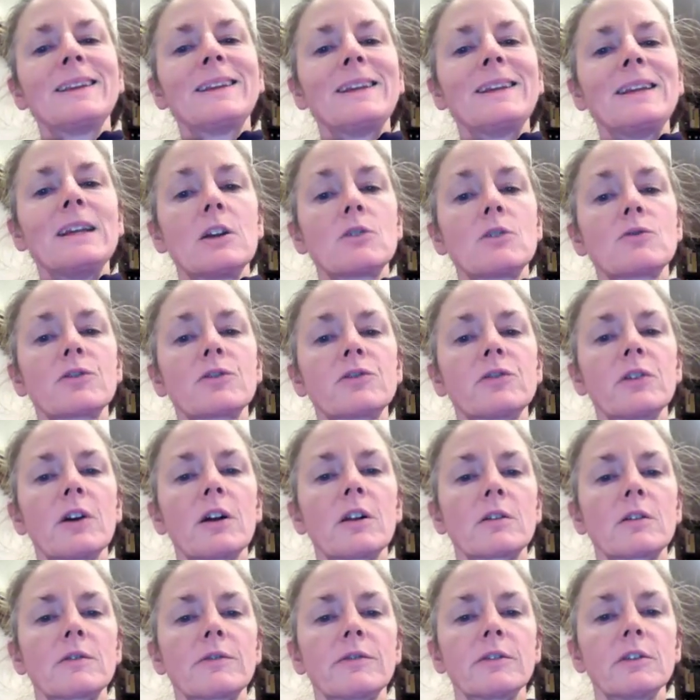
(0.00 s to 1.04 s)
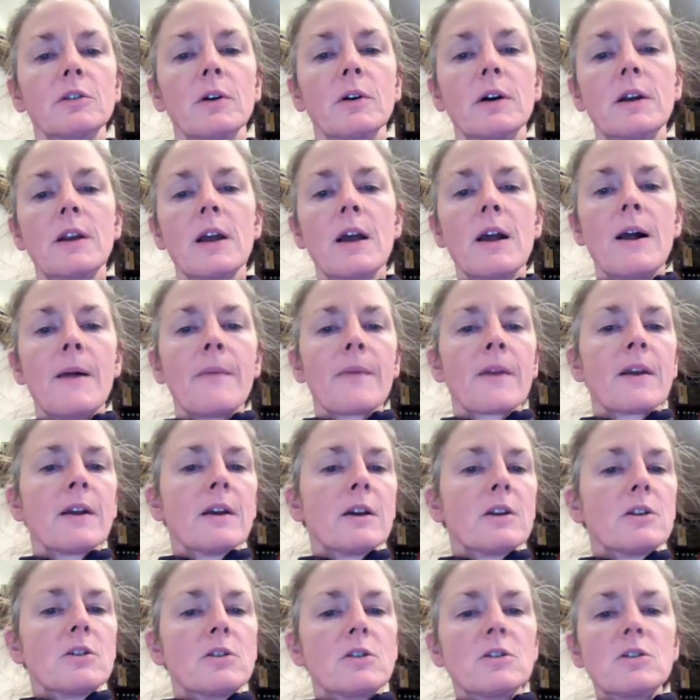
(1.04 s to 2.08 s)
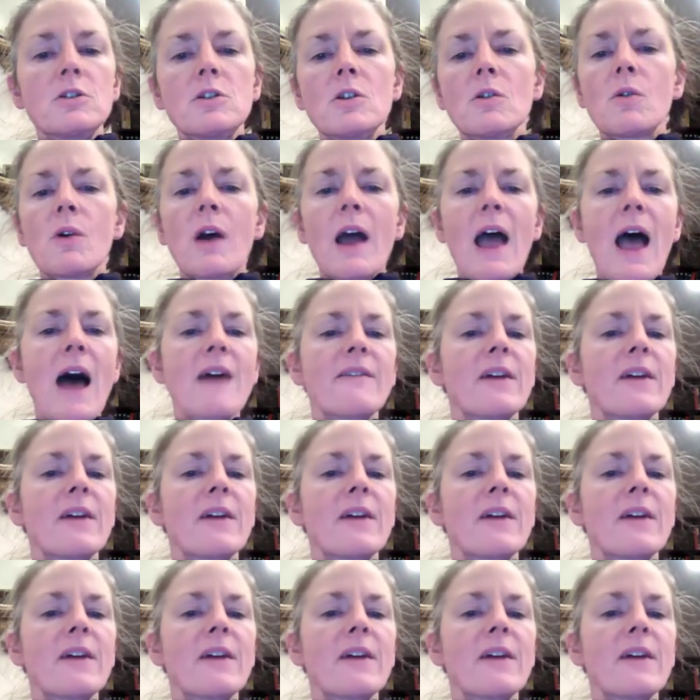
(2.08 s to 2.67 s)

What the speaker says: in the intracellular fluid, you don't